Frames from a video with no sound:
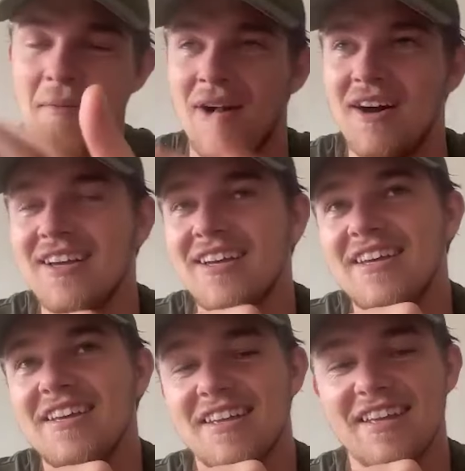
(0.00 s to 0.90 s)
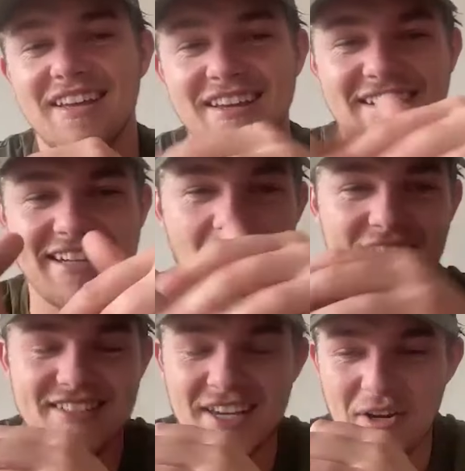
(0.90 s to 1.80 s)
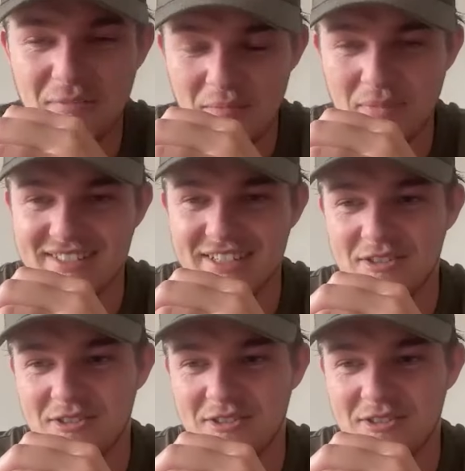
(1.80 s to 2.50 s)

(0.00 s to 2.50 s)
But now it's getting a bit busy.